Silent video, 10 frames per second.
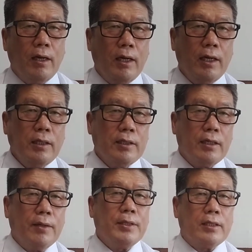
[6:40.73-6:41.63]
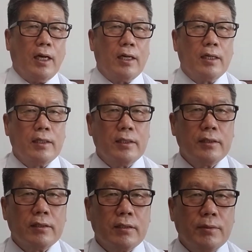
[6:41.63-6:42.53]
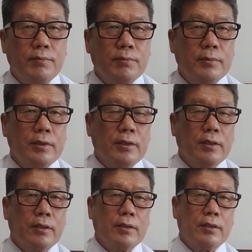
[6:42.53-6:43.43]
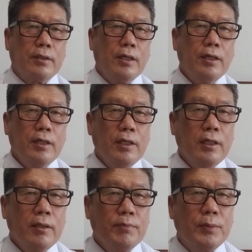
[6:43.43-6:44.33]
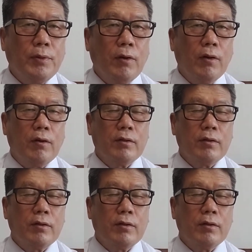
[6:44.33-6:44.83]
and EBITDA is the earning before